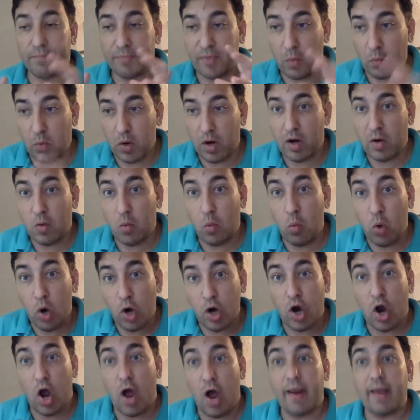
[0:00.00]
Then we're going to
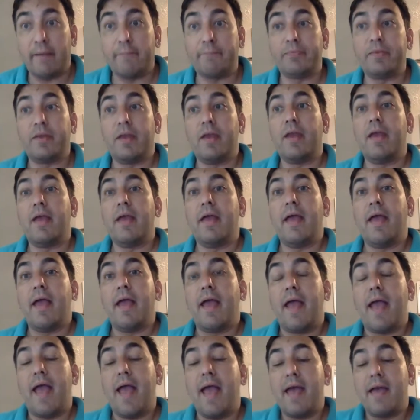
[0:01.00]
work on it.
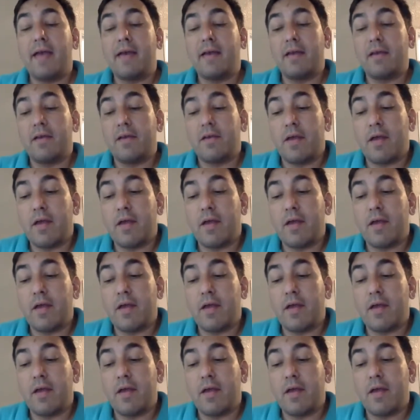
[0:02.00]
And